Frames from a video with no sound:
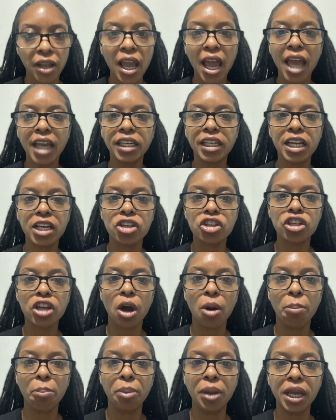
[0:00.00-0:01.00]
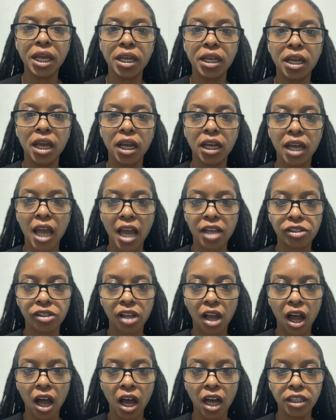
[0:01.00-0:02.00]
And it shall be as the
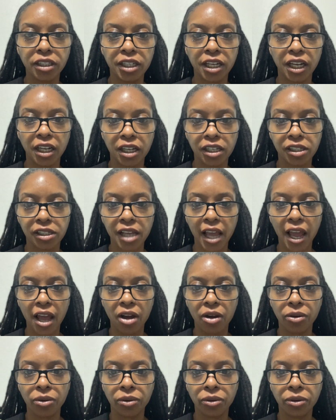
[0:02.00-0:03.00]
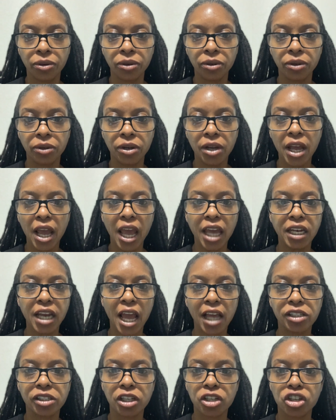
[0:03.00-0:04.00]
hunted gazelle, and
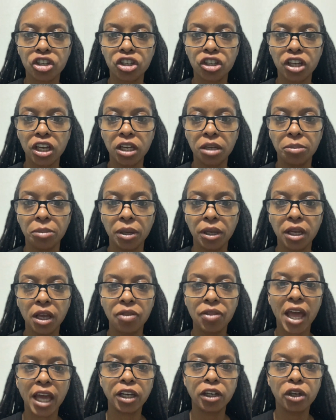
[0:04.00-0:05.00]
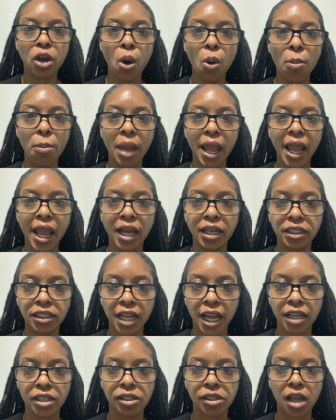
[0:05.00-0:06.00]
as a sheep that no man
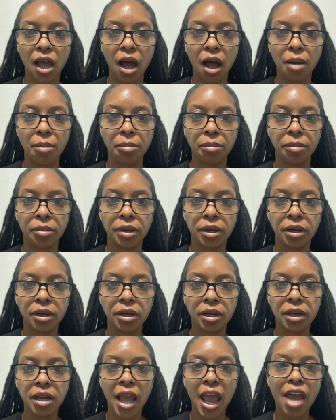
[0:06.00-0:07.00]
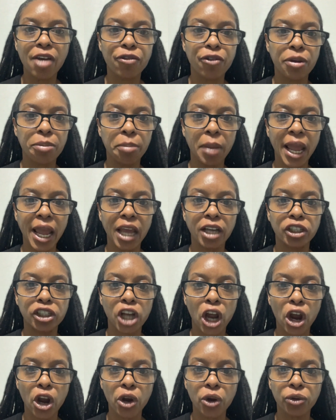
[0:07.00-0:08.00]
takes up. Every man
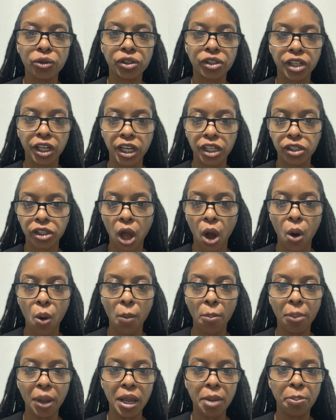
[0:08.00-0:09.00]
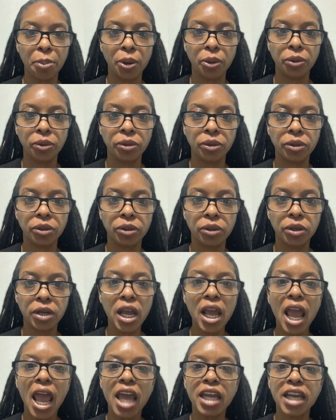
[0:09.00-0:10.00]
turns to his own people,
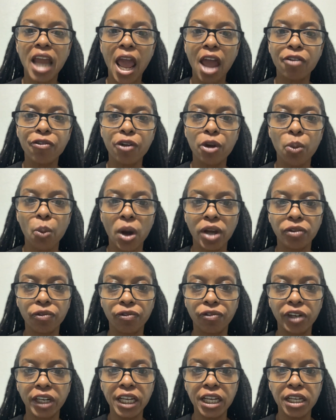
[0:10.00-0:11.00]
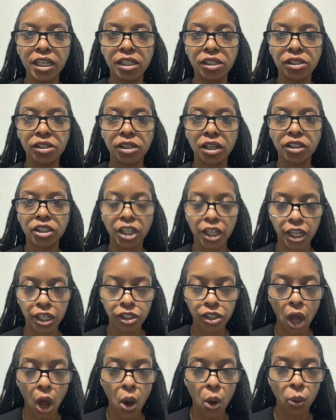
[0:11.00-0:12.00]
and everyone flees to
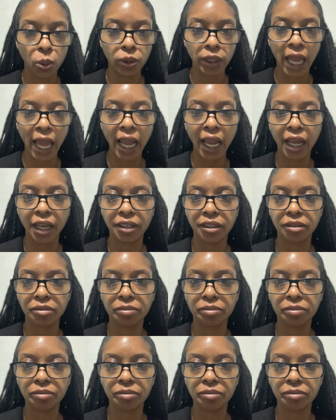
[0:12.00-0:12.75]
his own land.